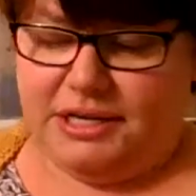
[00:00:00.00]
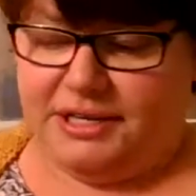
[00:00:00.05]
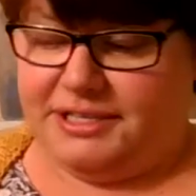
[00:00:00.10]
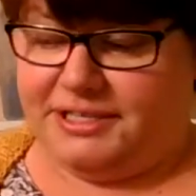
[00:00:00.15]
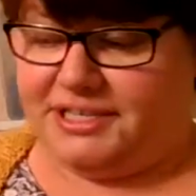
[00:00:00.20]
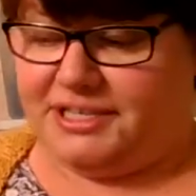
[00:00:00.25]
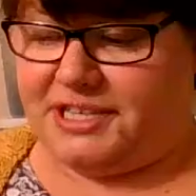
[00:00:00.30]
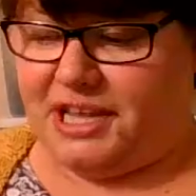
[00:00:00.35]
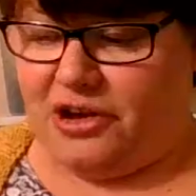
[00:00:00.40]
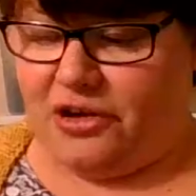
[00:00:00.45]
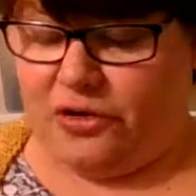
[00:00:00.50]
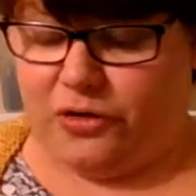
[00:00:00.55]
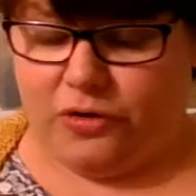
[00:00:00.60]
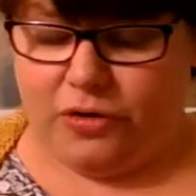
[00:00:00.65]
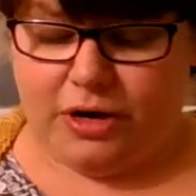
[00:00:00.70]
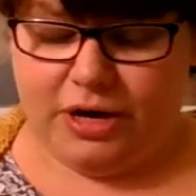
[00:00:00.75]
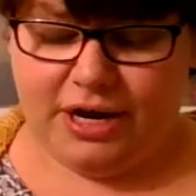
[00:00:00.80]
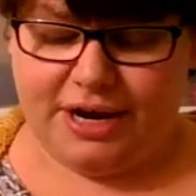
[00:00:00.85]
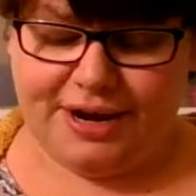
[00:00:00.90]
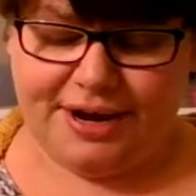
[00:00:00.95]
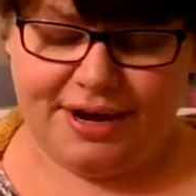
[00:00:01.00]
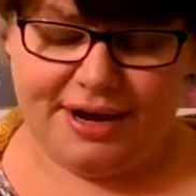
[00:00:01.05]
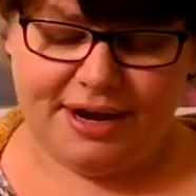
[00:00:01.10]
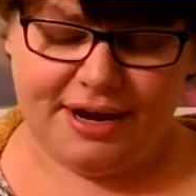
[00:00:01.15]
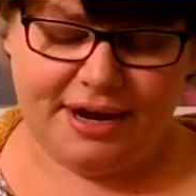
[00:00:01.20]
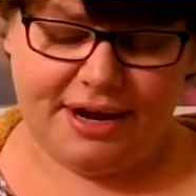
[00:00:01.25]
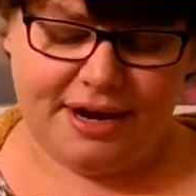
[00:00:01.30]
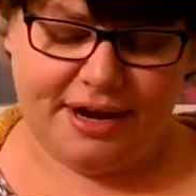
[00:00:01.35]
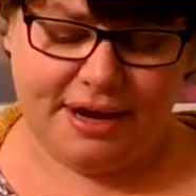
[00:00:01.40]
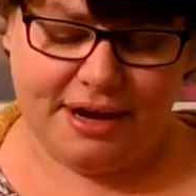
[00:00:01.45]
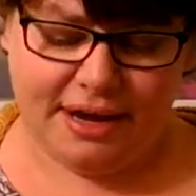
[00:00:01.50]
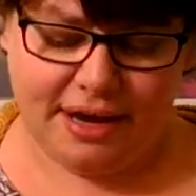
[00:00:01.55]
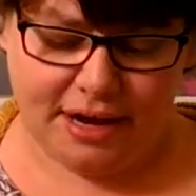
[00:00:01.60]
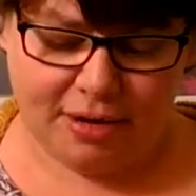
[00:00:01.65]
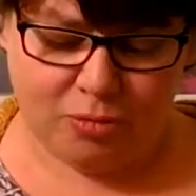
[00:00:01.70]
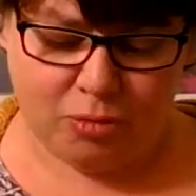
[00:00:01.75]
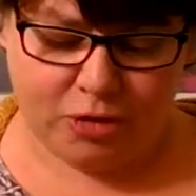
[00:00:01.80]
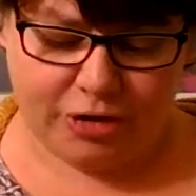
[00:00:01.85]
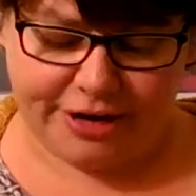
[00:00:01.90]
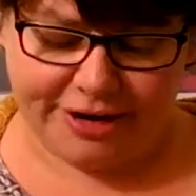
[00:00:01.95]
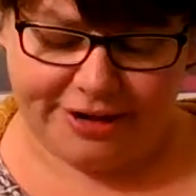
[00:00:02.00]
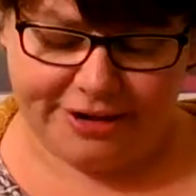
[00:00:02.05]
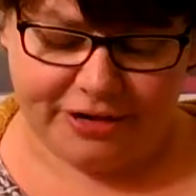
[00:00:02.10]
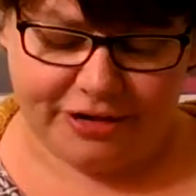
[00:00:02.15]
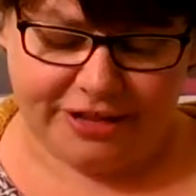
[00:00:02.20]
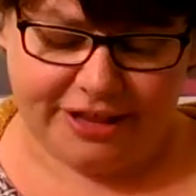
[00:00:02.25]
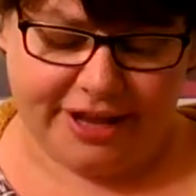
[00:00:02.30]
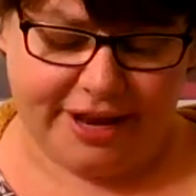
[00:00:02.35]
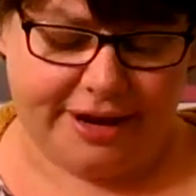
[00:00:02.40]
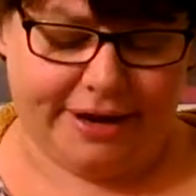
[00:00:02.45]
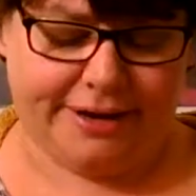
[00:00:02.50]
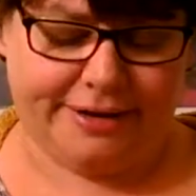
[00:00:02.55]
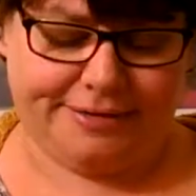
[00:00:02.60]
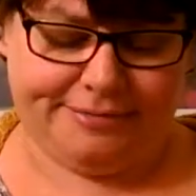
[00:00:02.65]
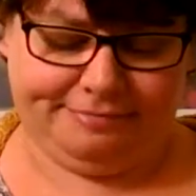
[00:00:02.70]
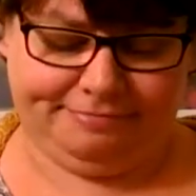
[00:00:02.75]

so I'm working on that,